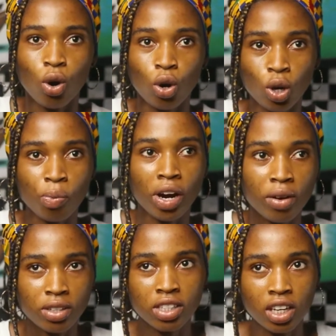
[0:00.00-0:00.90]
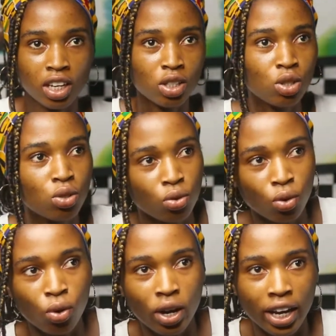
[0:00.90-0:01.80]
or your priority is to
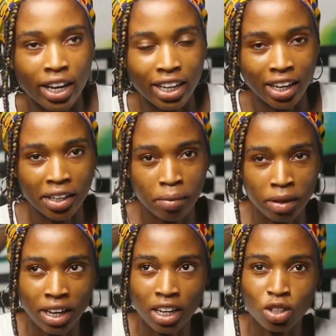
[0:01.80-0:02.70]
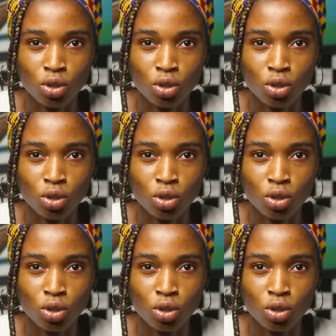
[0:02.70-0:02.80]
go ahead academically,